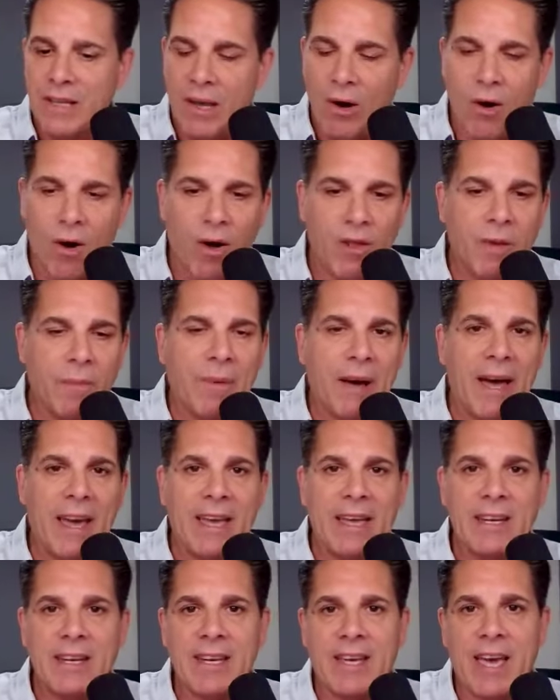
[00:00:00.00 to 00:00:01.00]
All the
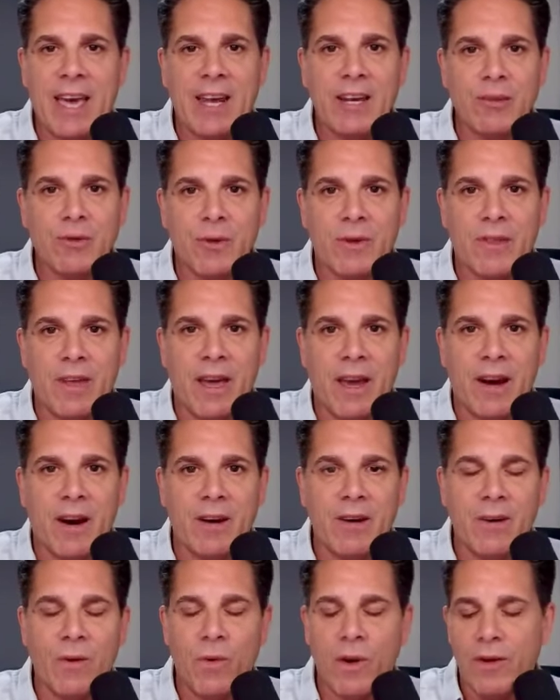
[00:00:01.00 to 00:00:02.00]
buying indicators were
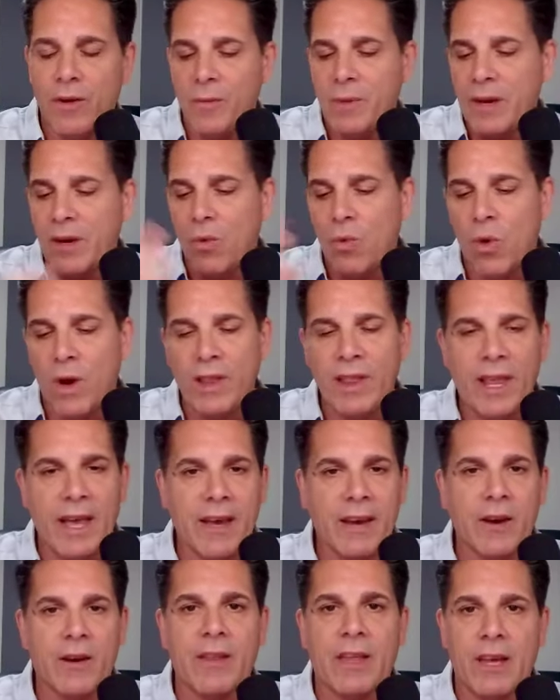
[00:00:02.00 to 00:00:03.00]
there, whether it be a
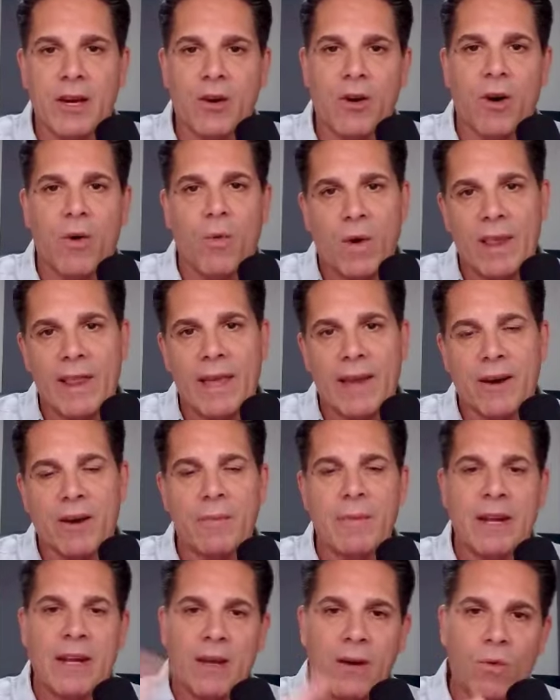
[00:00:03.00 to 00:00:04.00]
one-legger, they call one-legger,
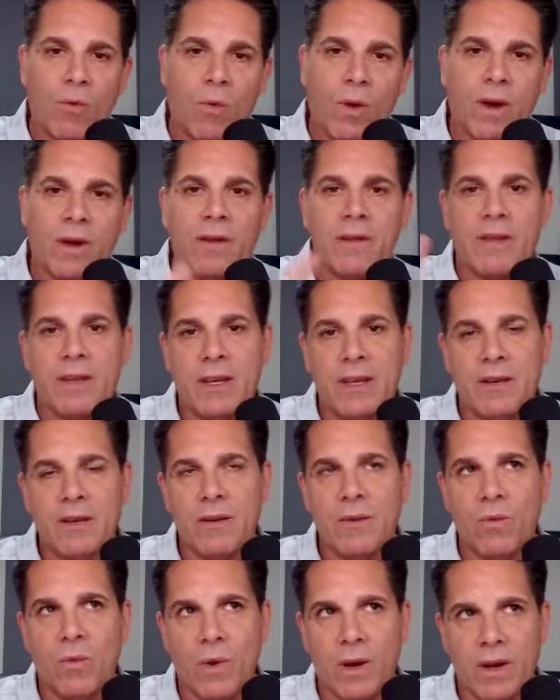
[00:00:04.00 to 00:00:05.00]
meaning one of the
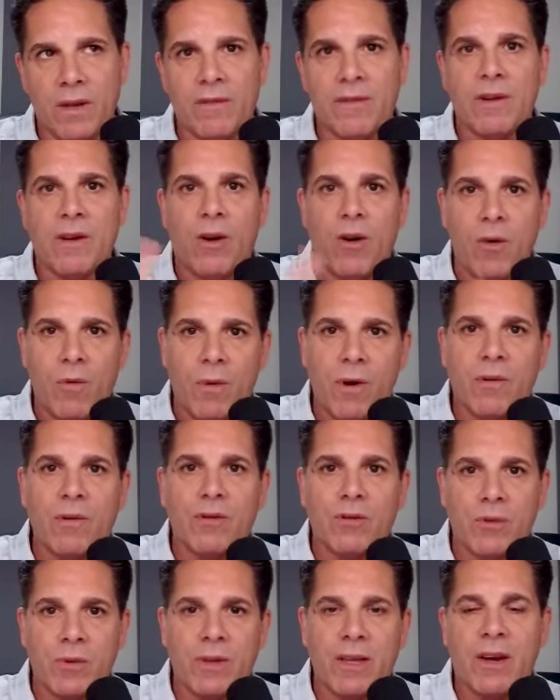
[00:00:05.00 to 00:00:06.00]

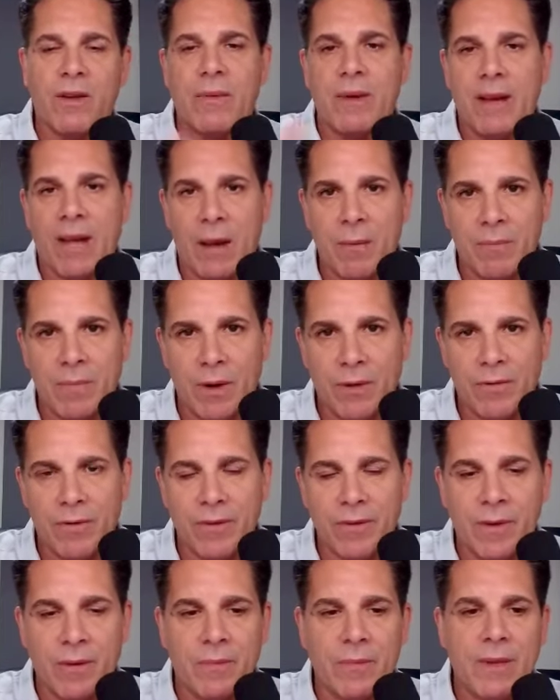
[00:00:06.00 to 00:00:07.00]
homeowners were there, but not both
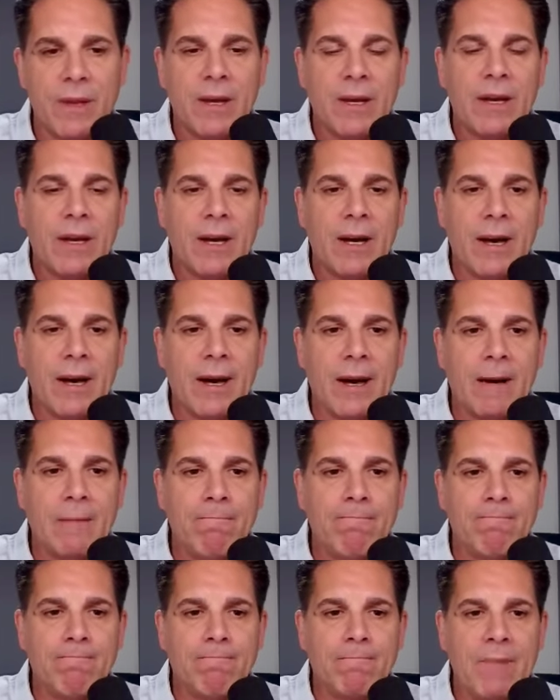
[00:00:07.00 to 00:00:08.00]
of them.
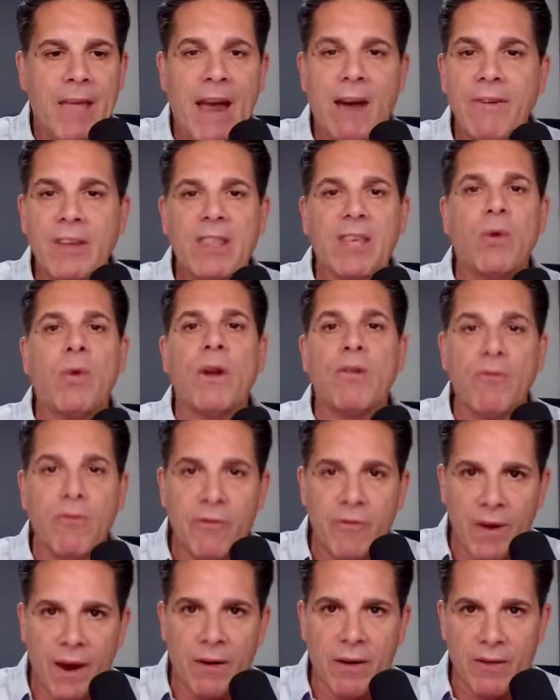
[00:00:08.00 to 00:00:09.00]
Everything went
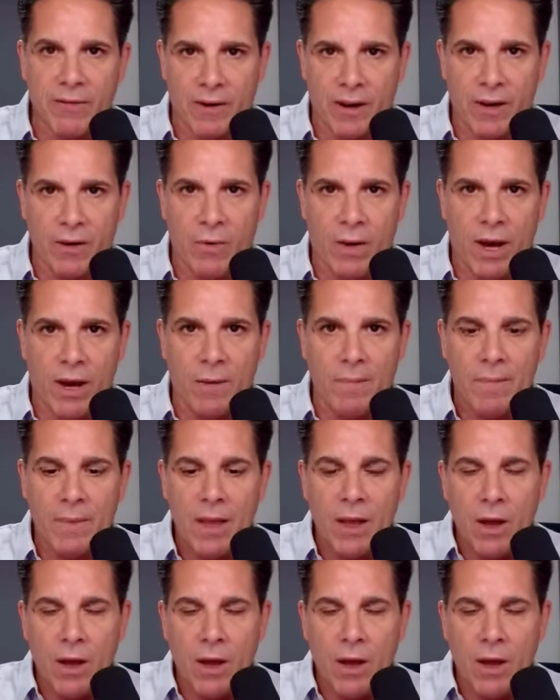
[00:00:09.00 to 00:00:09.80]
very, very well.